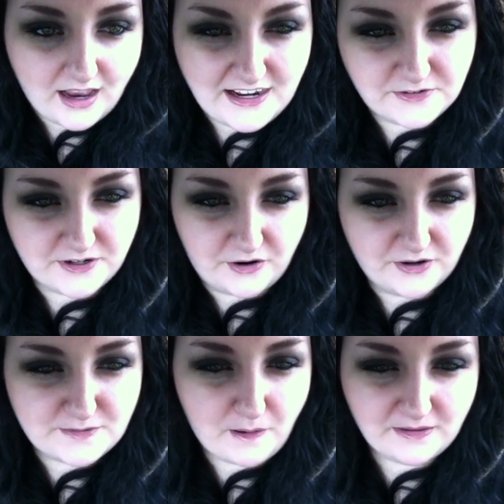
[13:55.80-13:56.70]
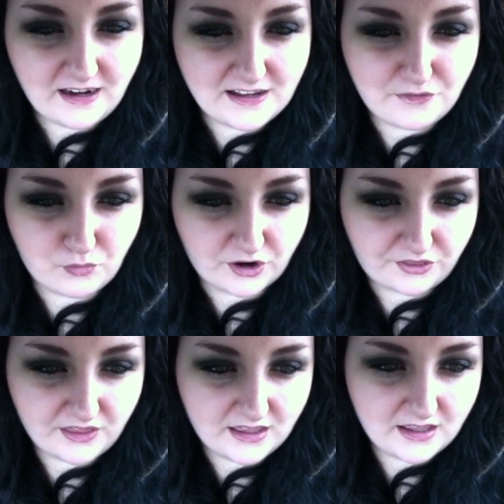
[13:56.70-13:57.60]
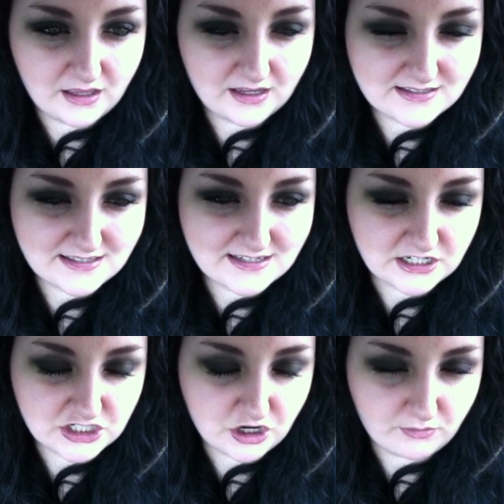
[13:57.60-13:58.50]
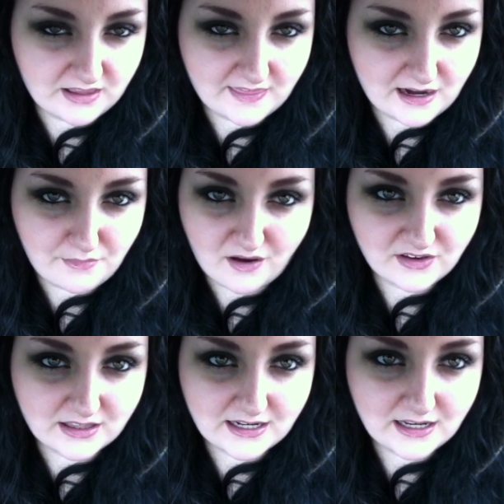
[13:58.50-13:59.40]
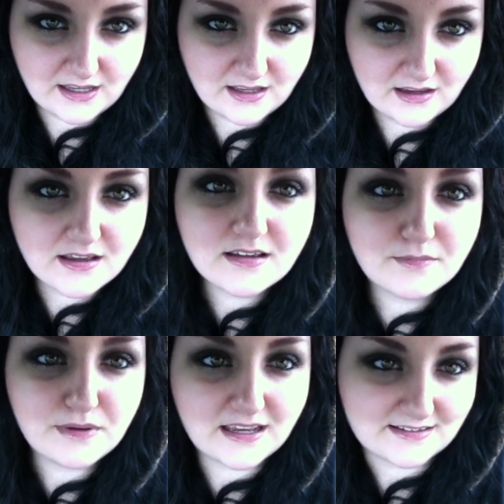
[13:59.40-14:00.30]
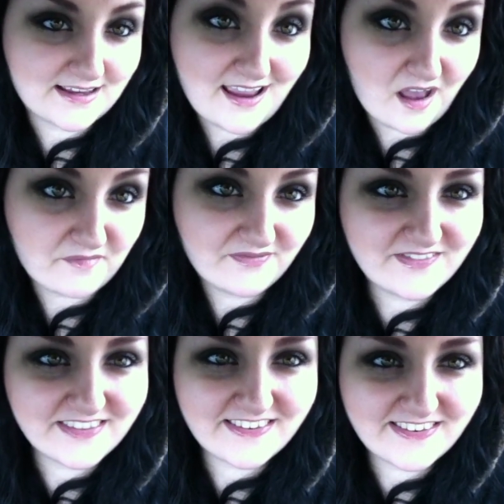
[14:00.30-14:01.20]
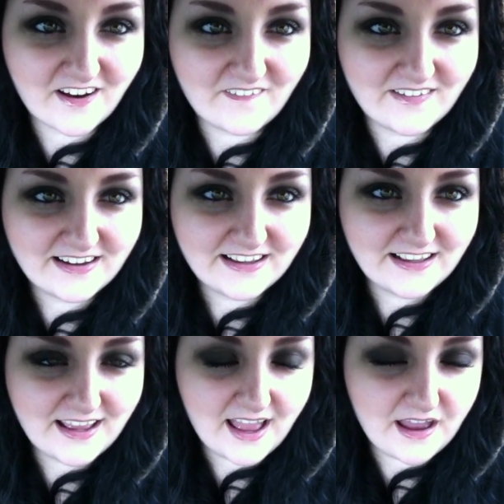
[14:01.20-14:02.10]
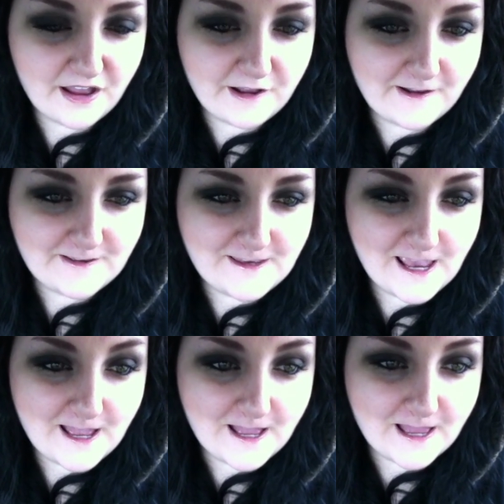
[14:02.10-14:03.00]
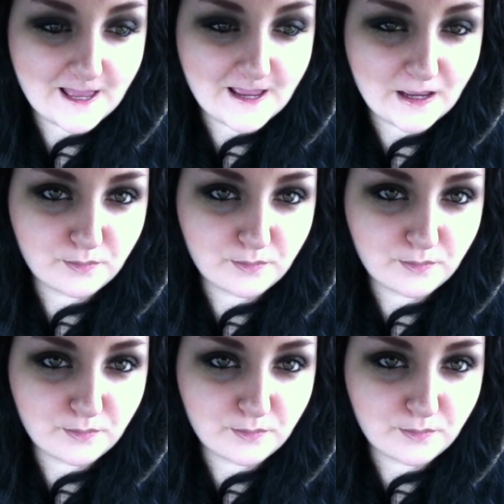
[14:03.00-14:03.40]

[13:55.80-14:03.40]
I don't know, it's probably not even worth it, because it's going to show me that I'm ovulating, because I am. So, yeah,